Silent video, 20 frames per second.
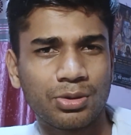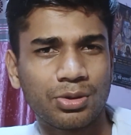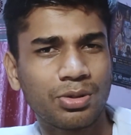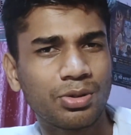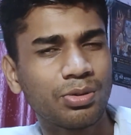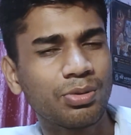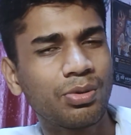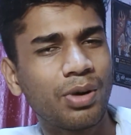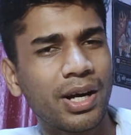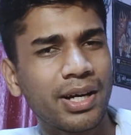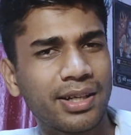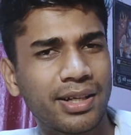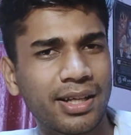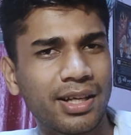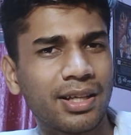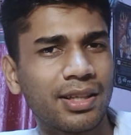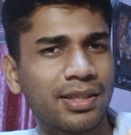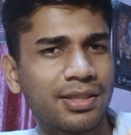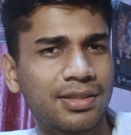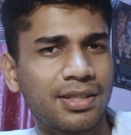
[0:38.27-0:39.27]
So you are
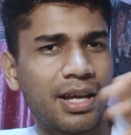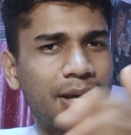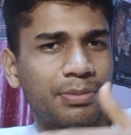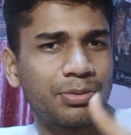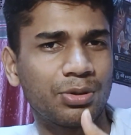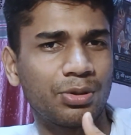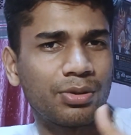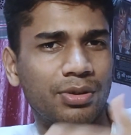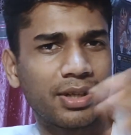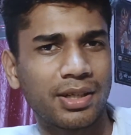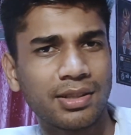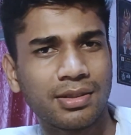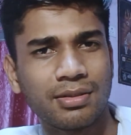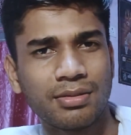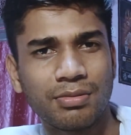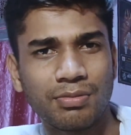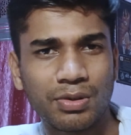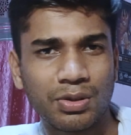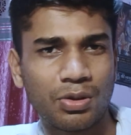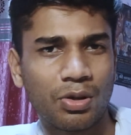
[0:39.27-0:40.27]
taking the snapshot, right?
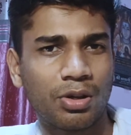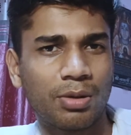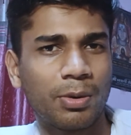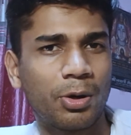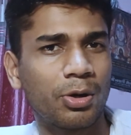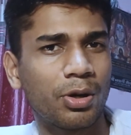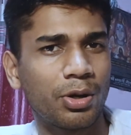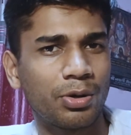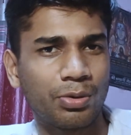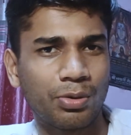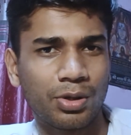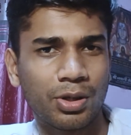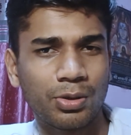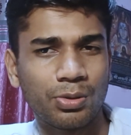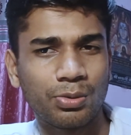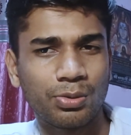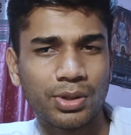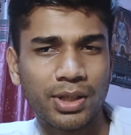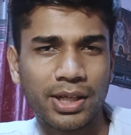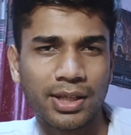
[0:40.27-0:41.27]
We talk about how you're gonna
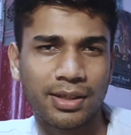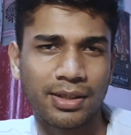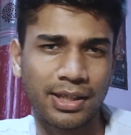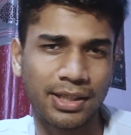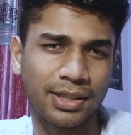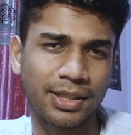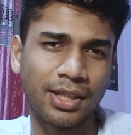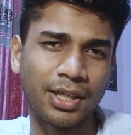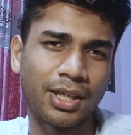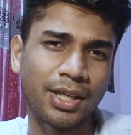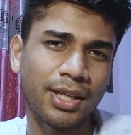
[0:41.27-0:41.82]
do that, right?